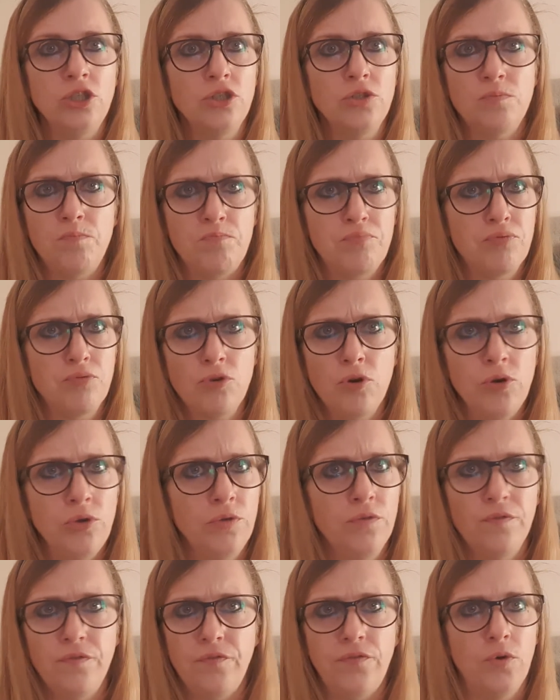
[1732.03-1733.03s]

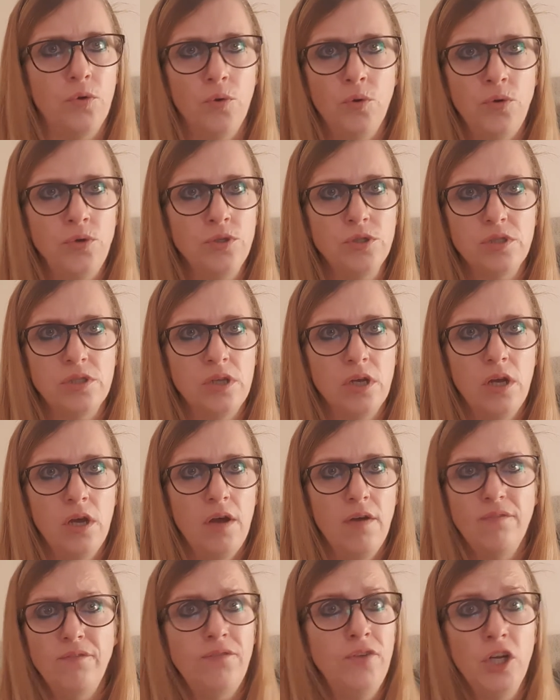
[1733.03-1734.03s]
brute force
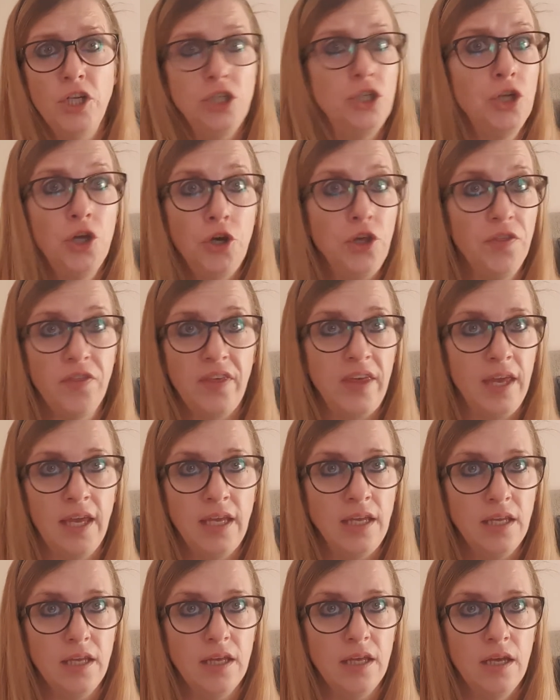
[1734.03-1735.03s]
for
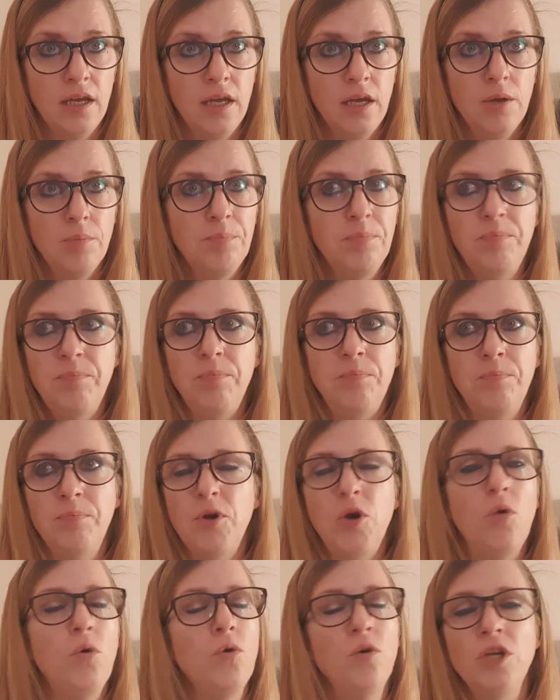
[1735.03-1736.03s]
nothing.
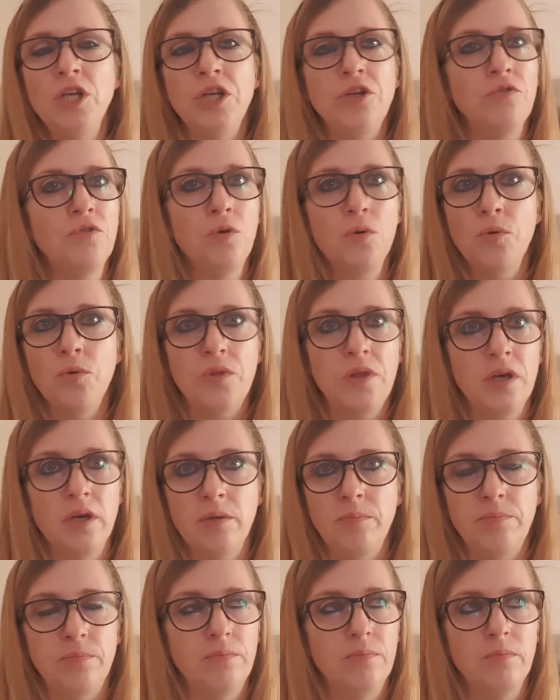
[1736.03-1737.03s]
Calling her all
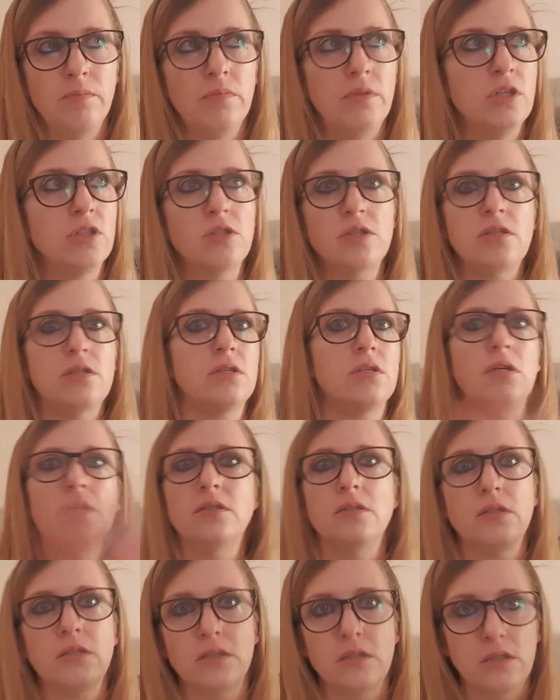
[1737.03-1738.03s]
the
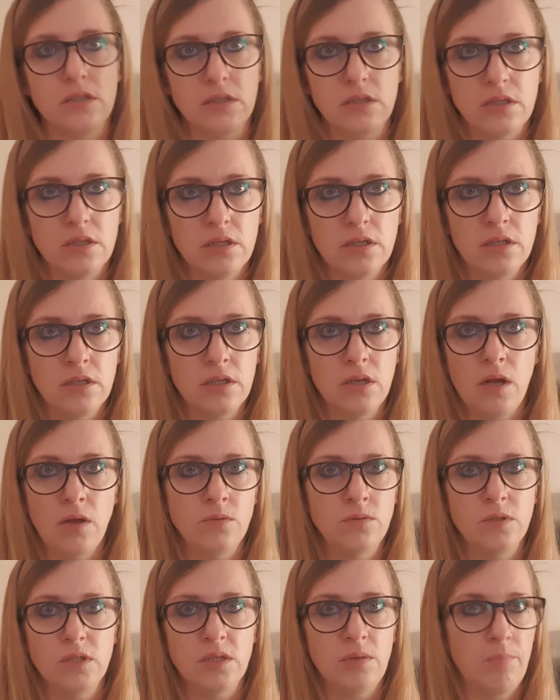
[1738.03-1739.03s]
sluts
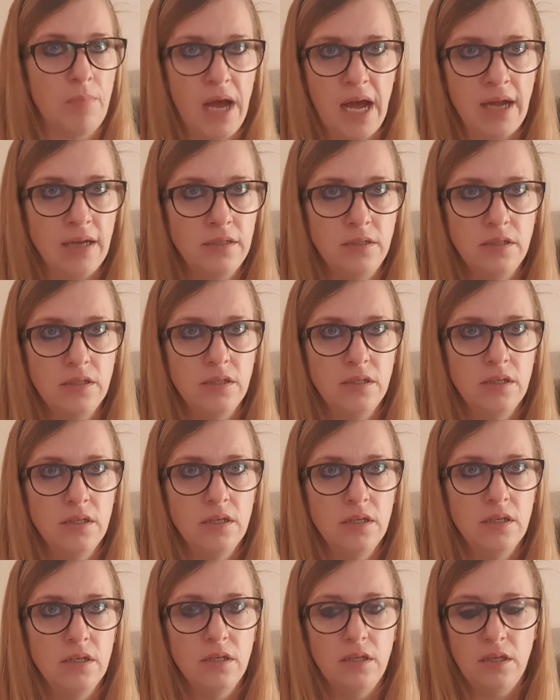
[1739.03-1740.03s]
known to man.
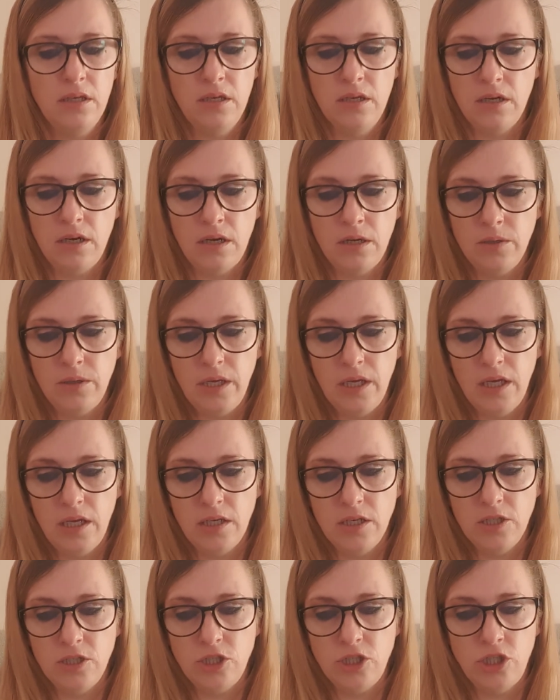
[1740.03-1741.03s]
It
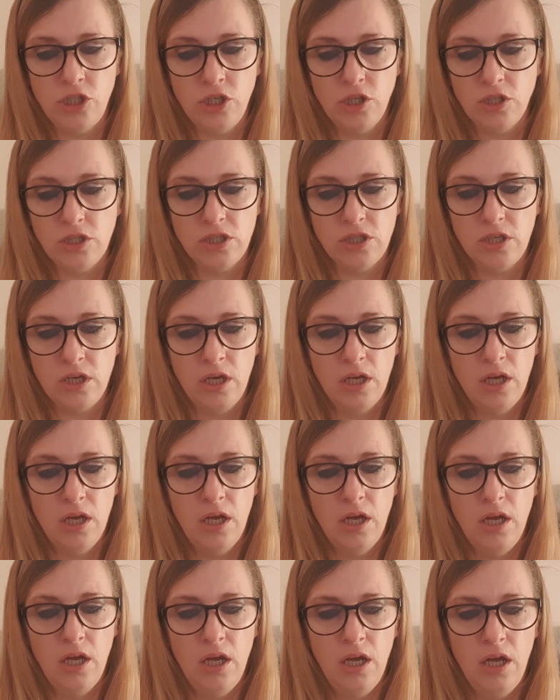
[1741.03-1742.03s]
just
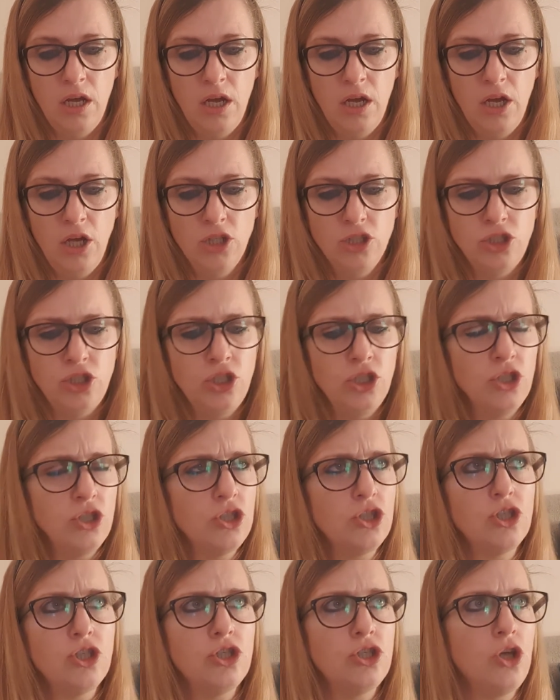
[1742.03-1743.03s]

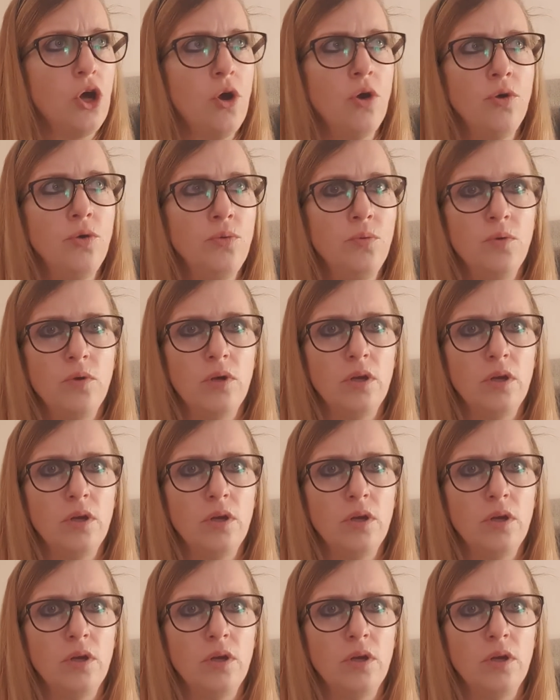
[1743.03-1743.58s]
so